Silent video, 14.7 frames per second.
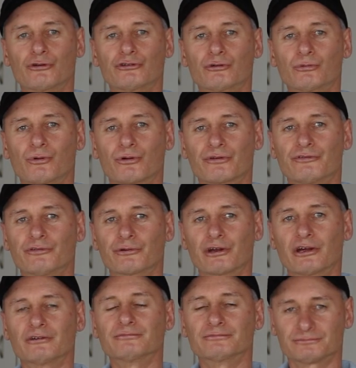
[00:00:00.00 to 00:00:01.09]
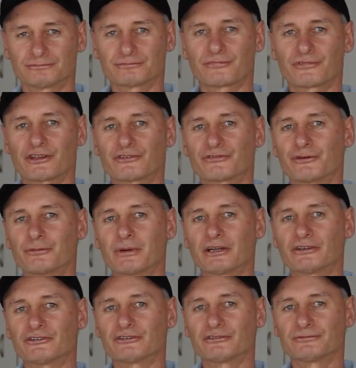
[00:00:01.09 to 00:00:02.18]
your water filter. Thanks very much.